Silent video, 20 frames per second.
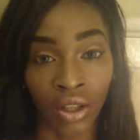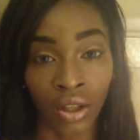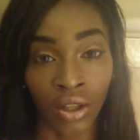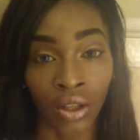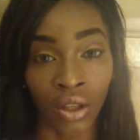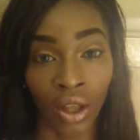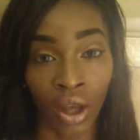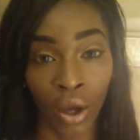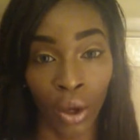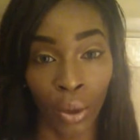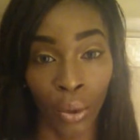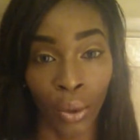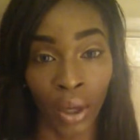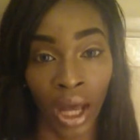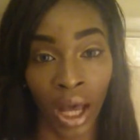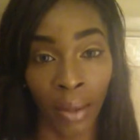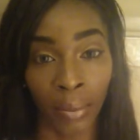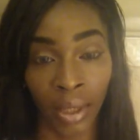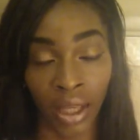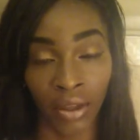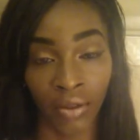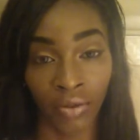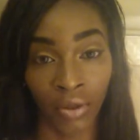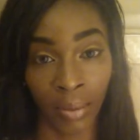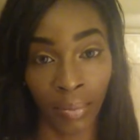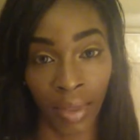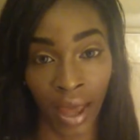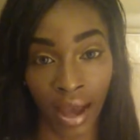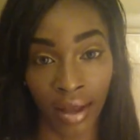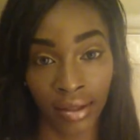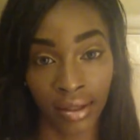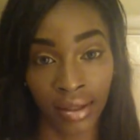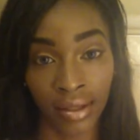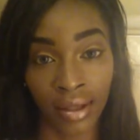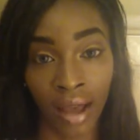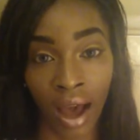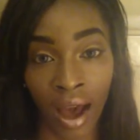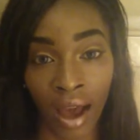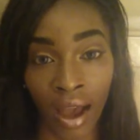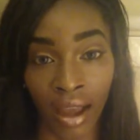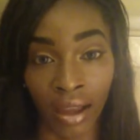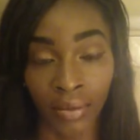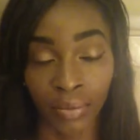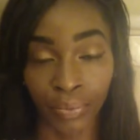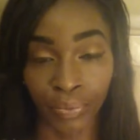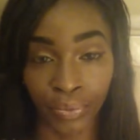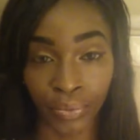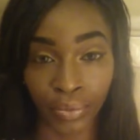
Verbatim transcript: glow coming from that side.